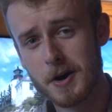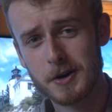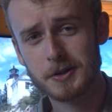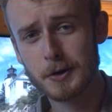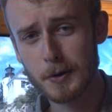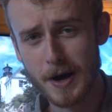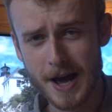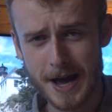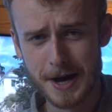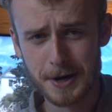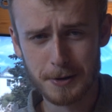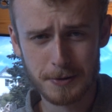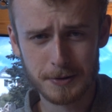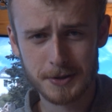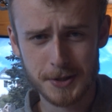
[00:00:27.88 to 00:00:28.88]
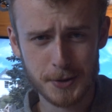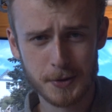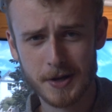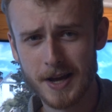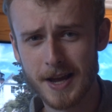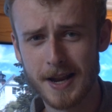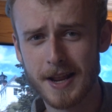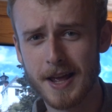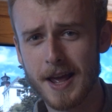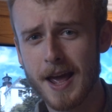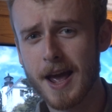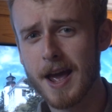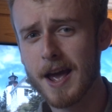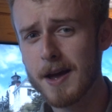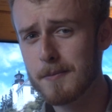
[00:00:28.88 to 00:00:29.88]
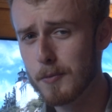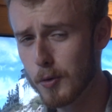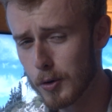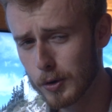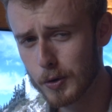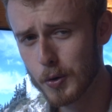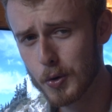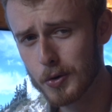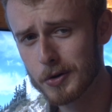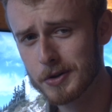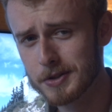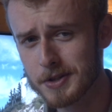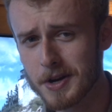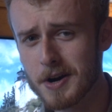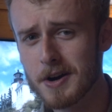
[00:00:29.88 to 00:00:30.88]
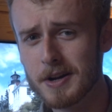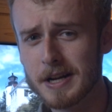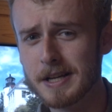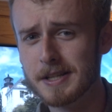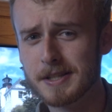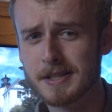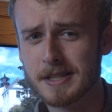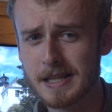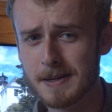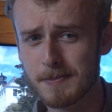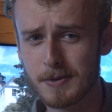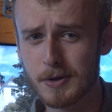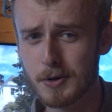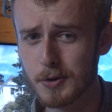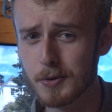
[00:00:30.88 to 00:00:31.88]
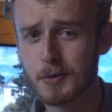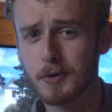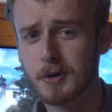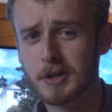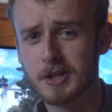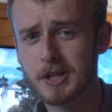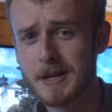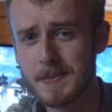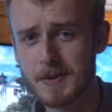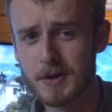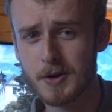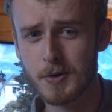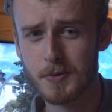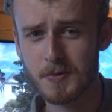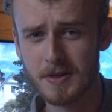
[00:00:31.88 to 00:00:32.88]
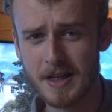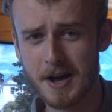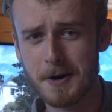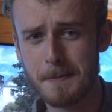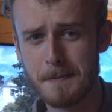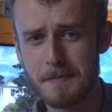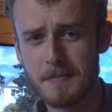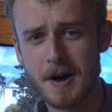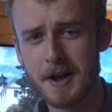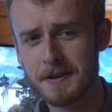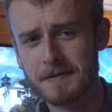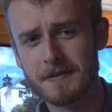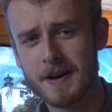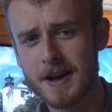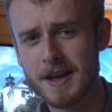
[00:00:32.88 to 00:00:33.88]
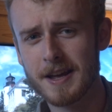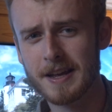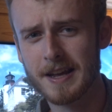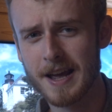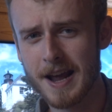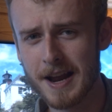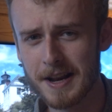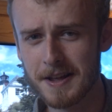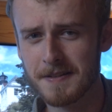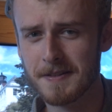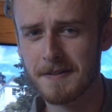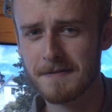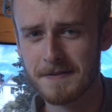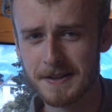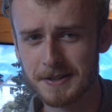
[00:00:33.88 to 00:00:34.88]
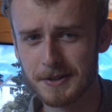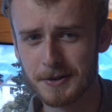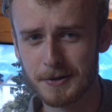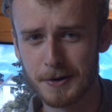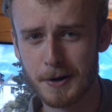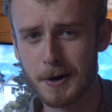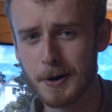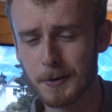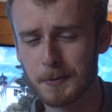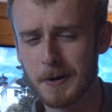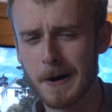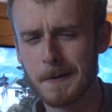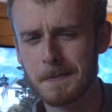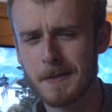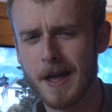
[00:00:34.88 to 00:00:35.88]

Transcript: So how do you get more cores on a C P U or G P U without modifying any of the physical hardware?